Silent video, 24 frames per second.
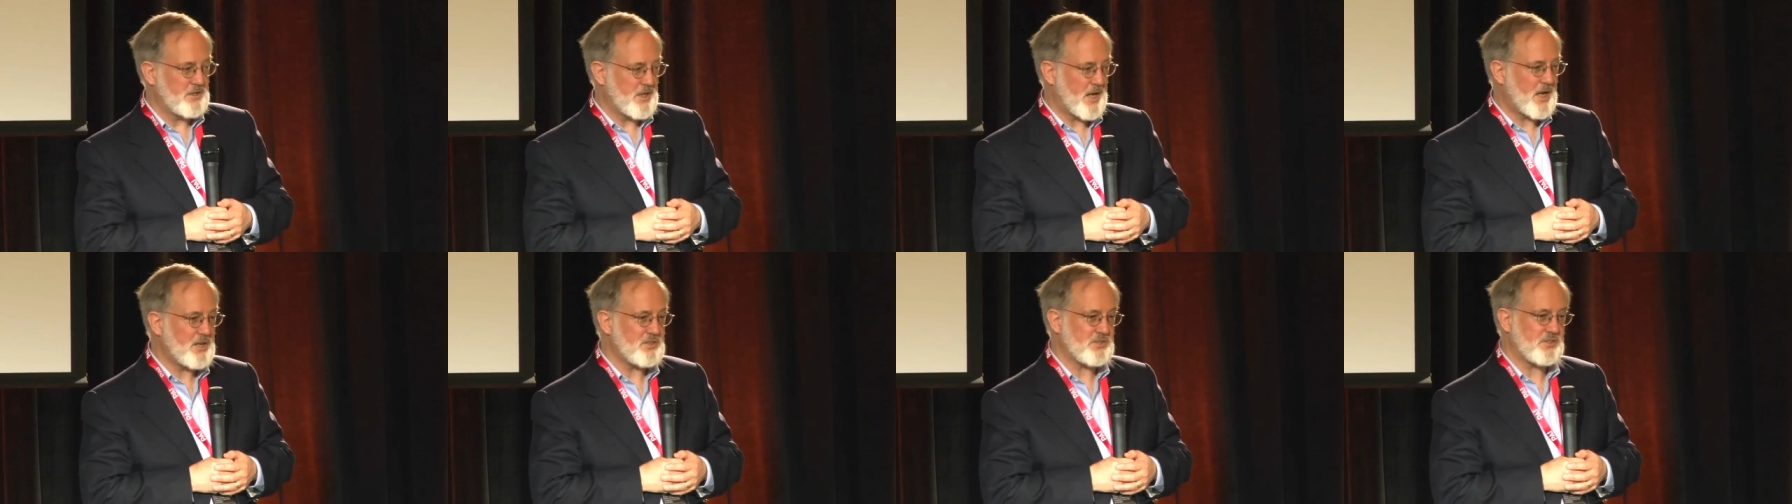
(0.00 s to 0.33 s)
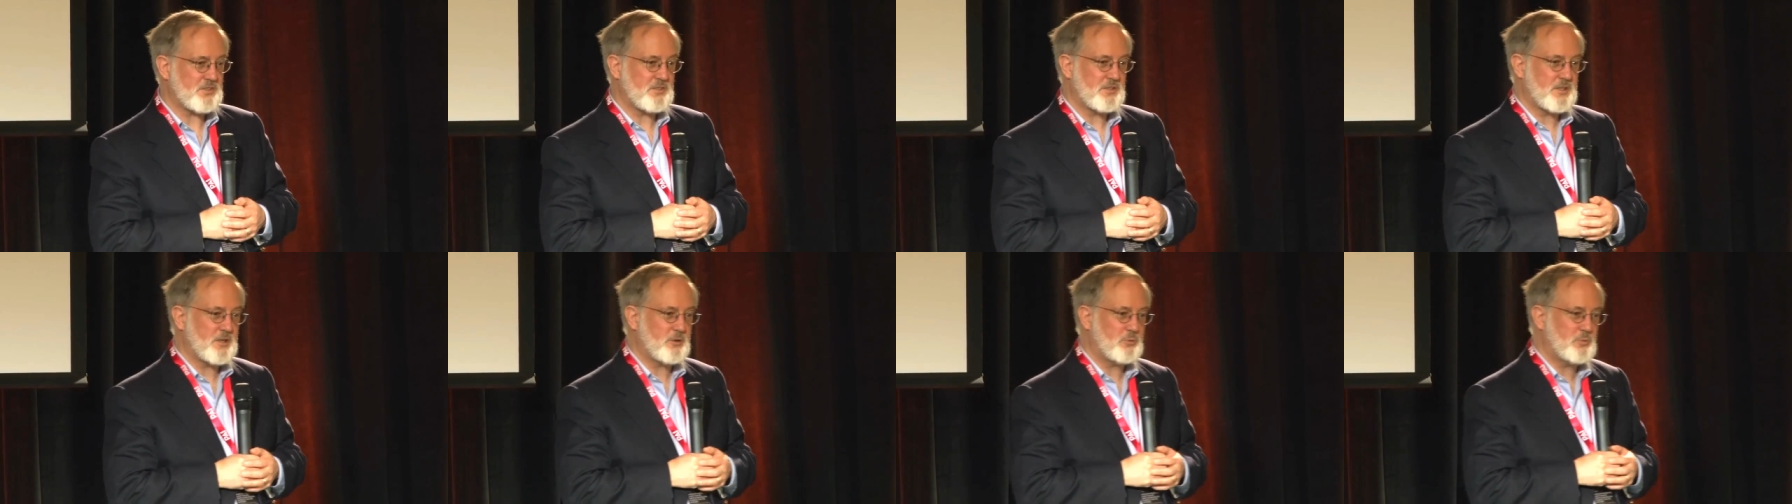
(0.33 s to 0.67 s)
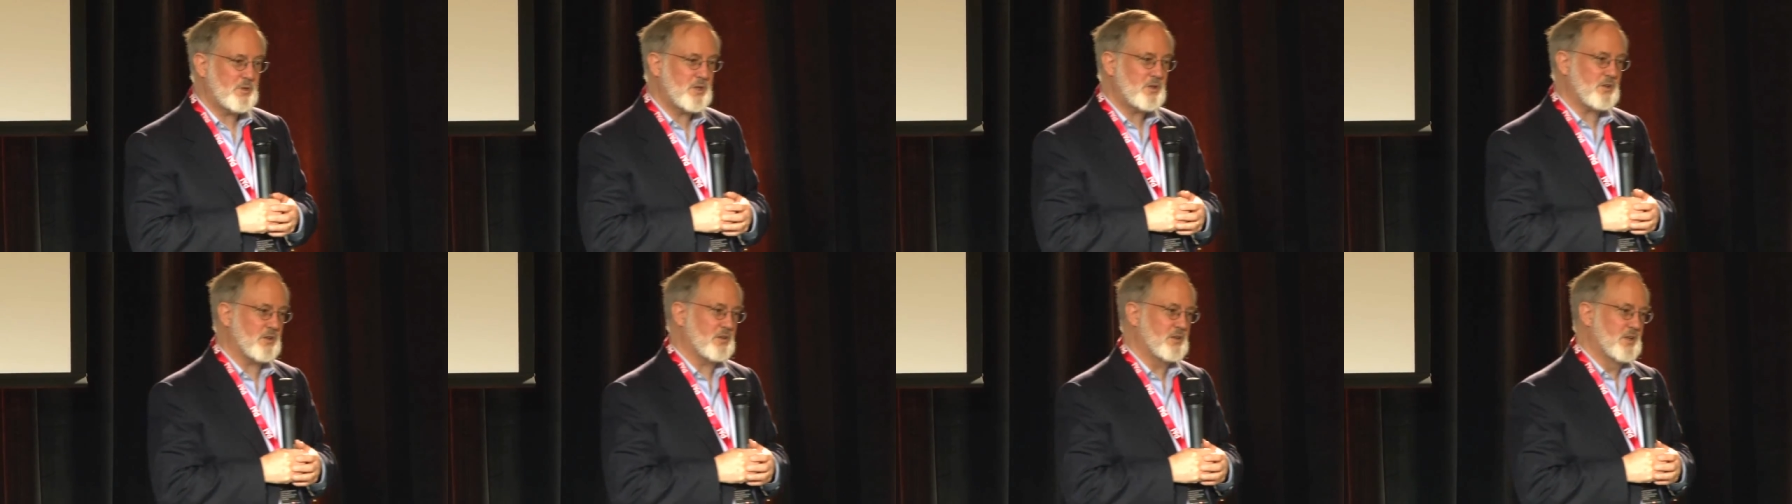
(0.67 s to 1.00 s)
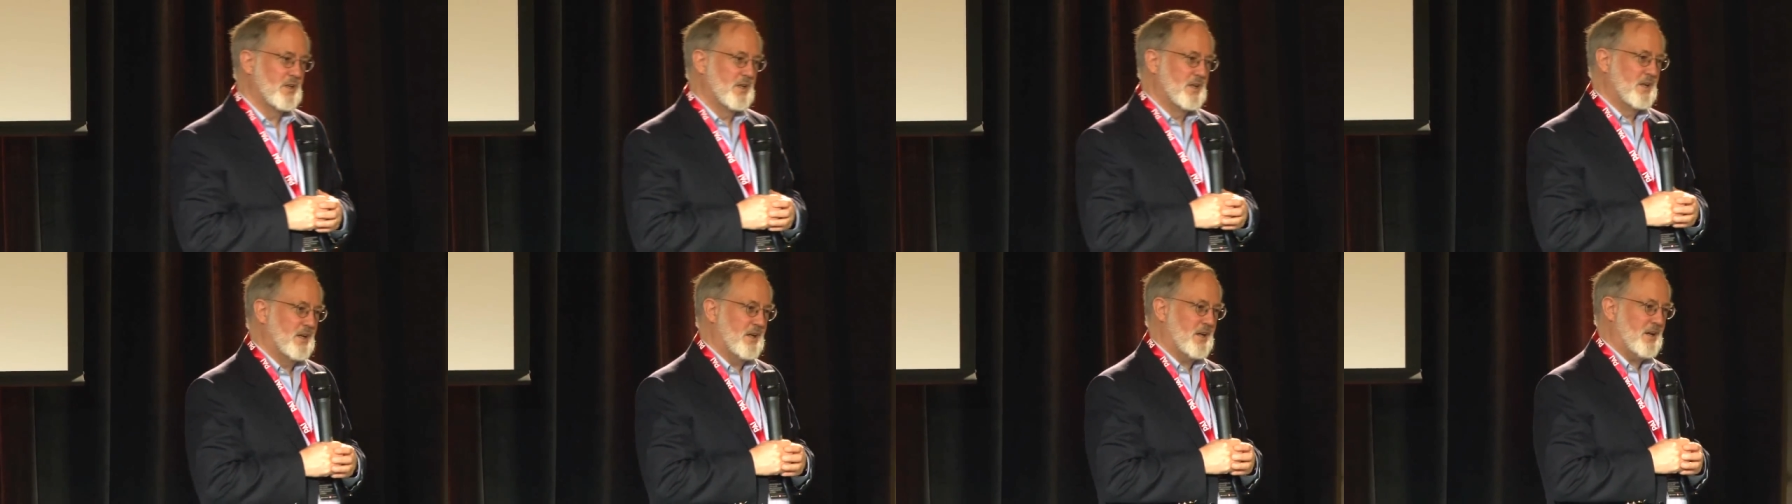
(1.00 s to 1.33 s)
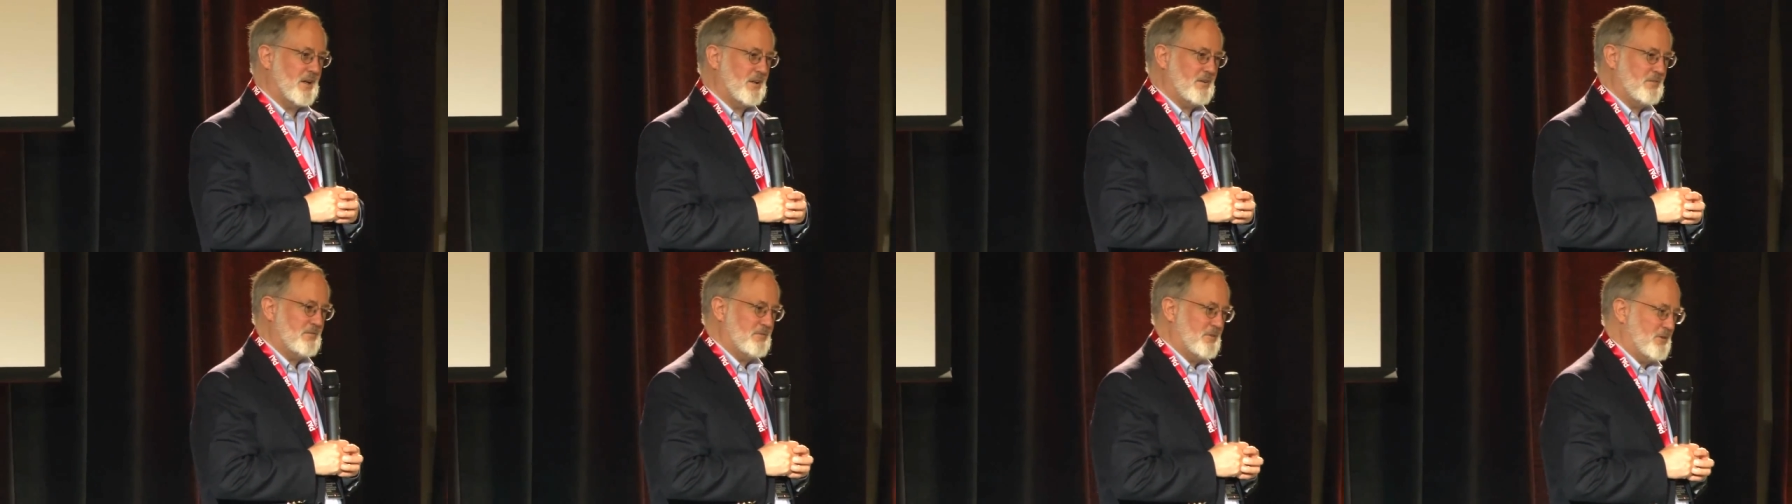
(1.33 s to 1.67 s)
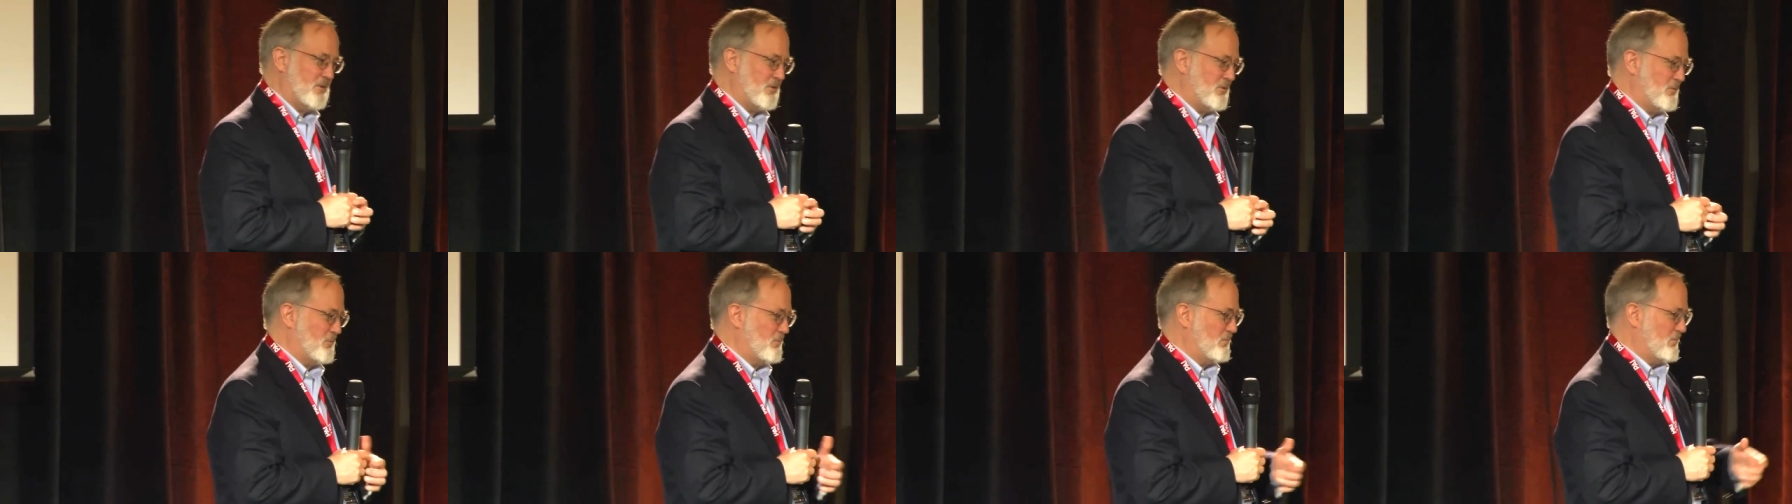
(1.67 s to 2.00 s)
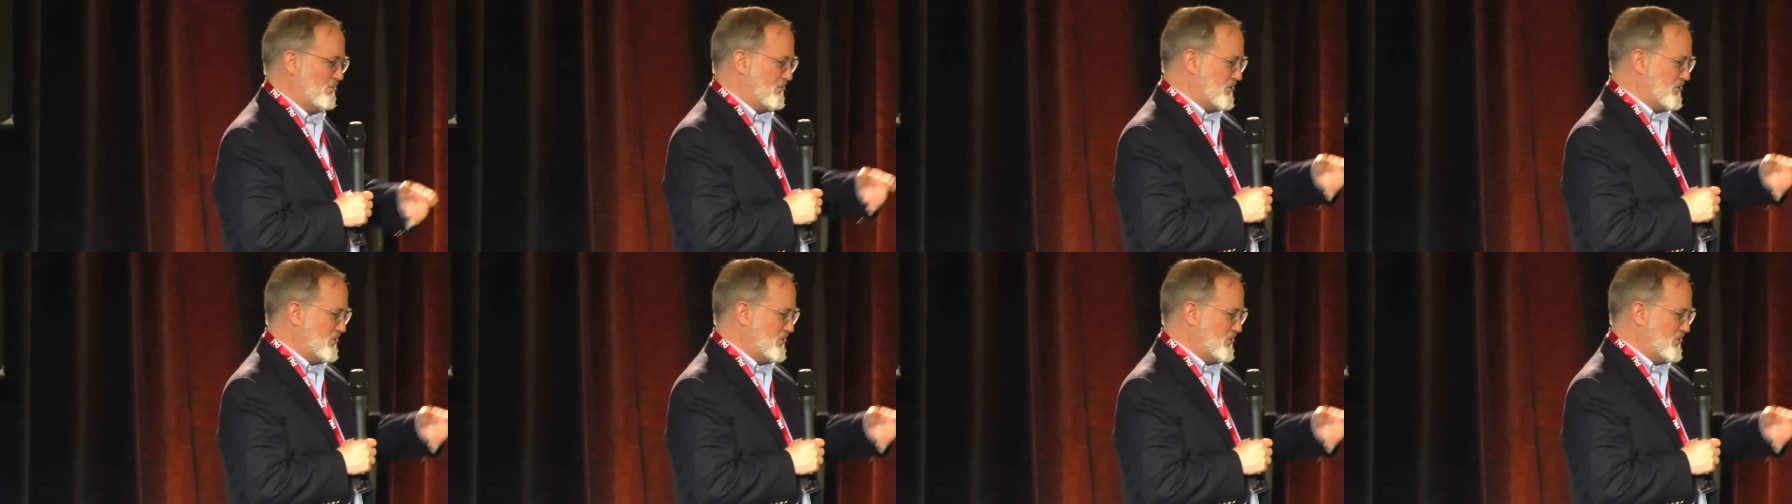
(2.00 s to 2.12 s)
Yes, there will. And